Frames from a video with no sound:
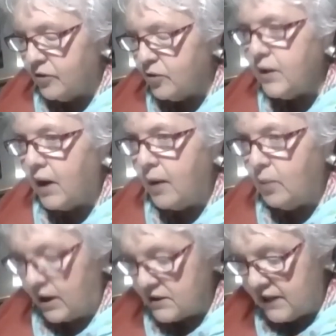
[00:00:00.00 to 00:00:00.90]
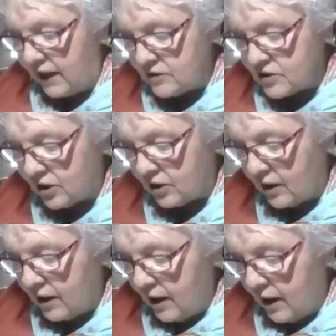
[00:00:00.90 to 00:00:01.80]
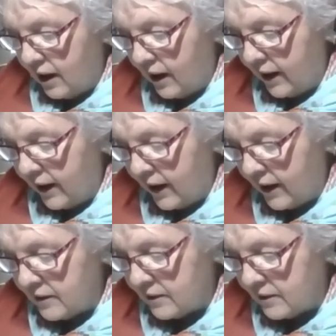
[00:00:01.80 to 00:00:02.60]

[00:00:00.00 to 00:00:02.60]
through the Iowa Arts Council. I